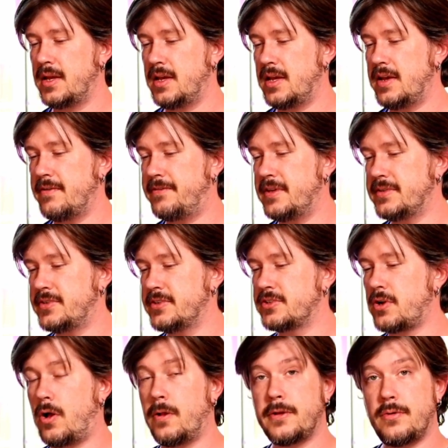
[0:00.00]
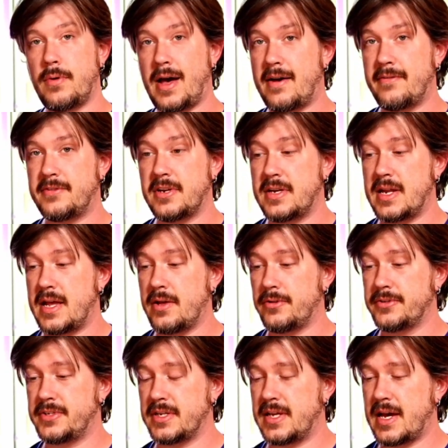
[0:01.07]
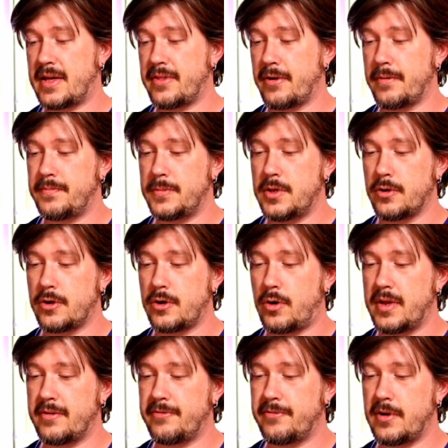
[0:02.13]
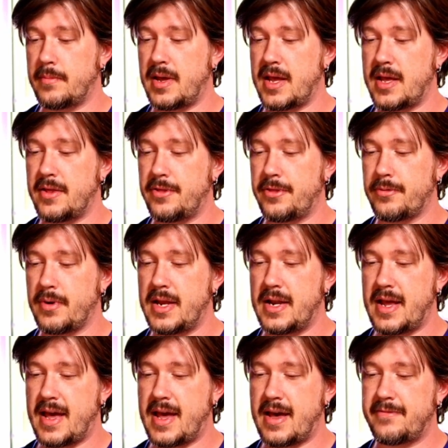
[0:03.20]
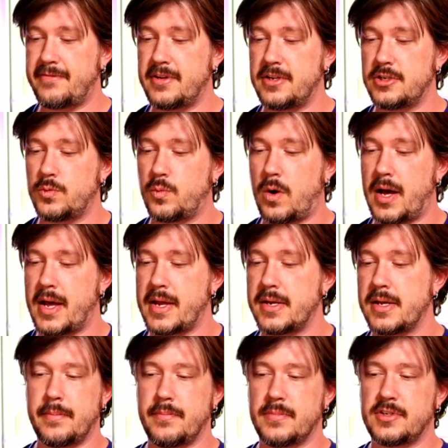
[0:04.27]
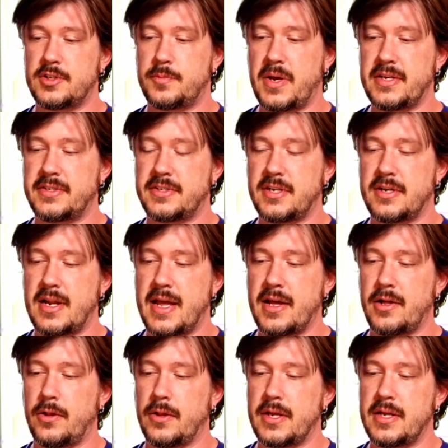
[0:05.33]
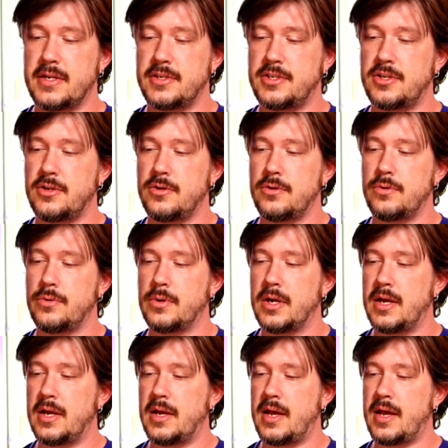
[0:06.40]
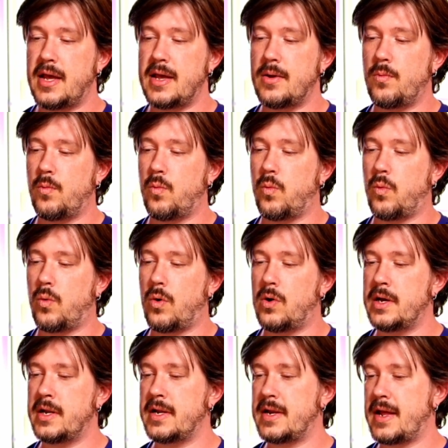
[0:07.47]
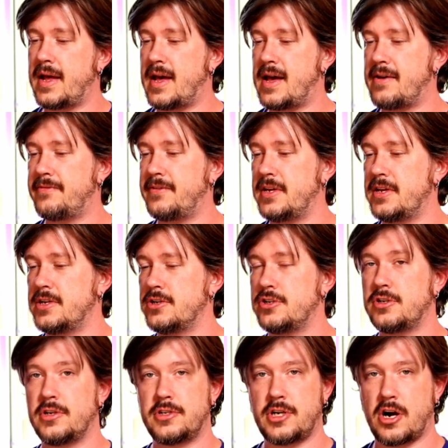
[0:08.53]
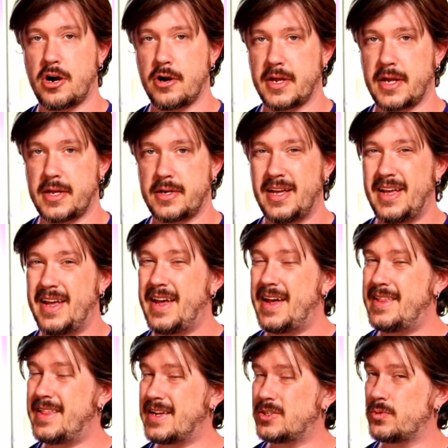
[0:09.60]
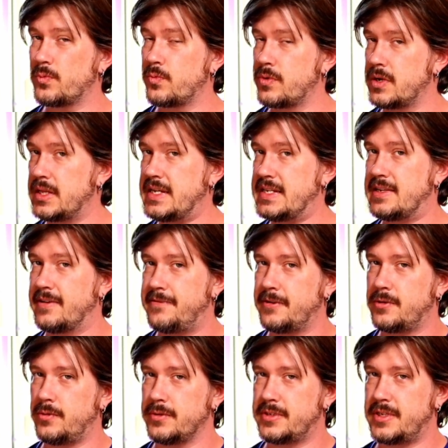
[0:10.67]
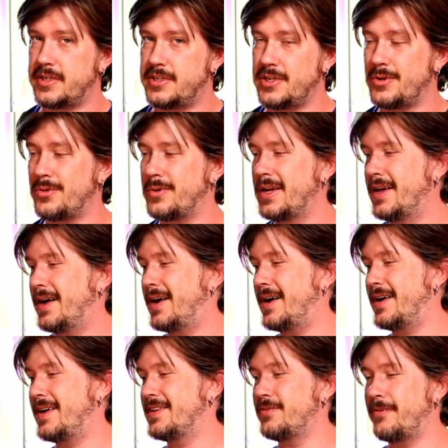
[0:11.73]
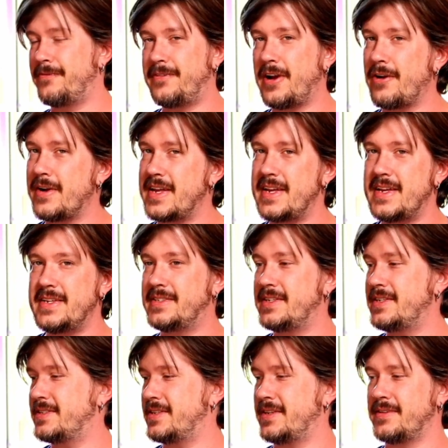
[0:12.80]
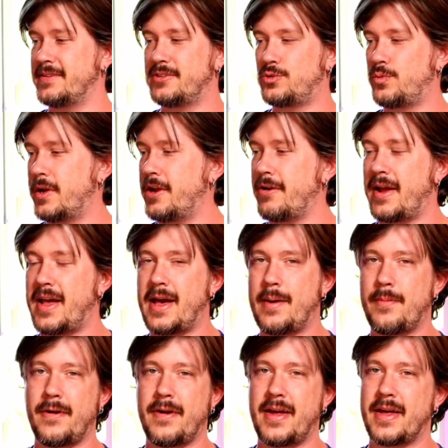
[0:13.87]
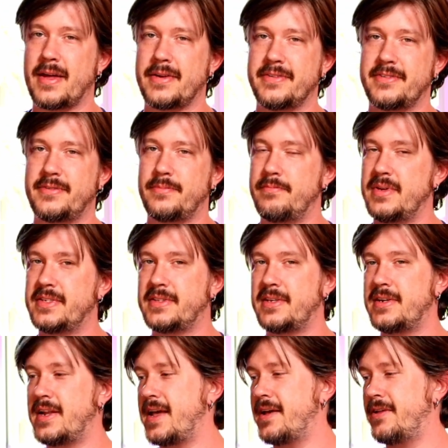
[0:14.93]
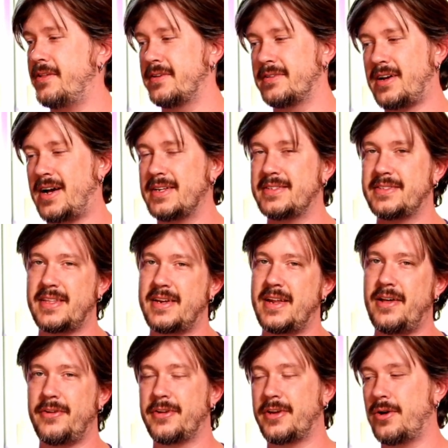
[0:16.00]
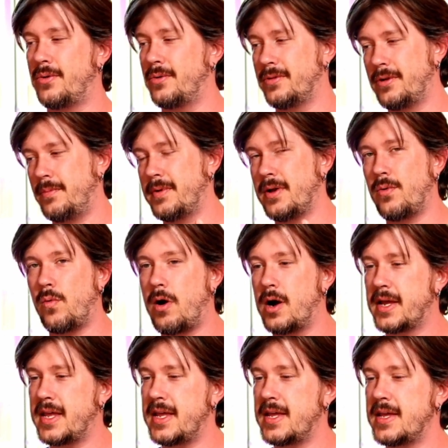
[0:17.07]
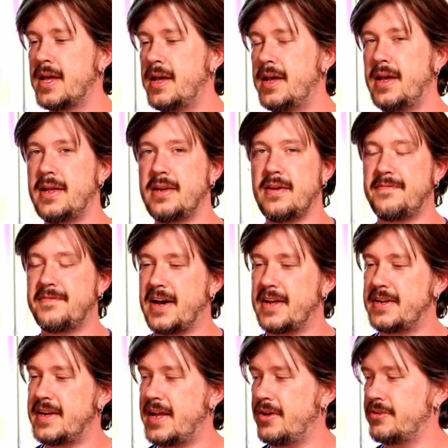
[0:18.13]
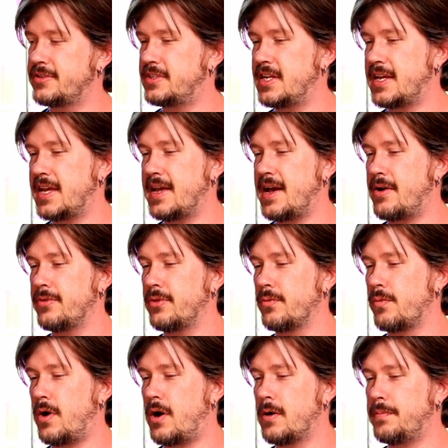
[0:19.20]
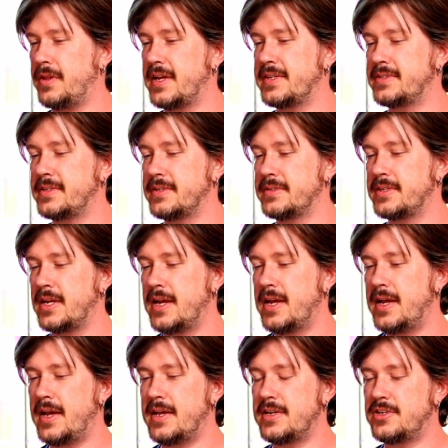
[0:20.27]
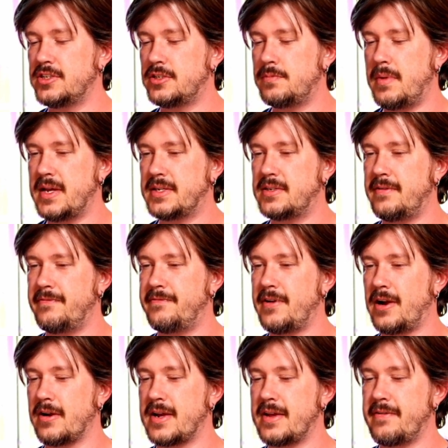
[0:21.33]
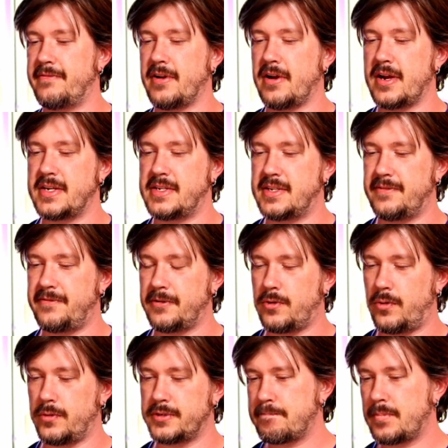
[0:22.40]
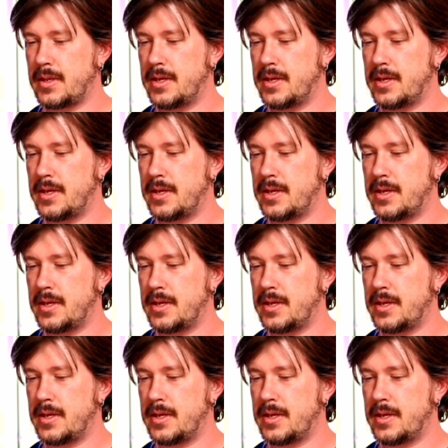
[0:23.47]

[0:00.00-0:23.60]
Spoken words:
If this is all you have to nail together, you're going from a 3.5 inch wide space to nail into a 1.5 inch target. And that's really difficult to do. It's very easy to swing your hammer and miss the nail and cause the nail to go a little bit wonky, and you've got nails sticking out in the wrong places, and it just makes it very, very difficult.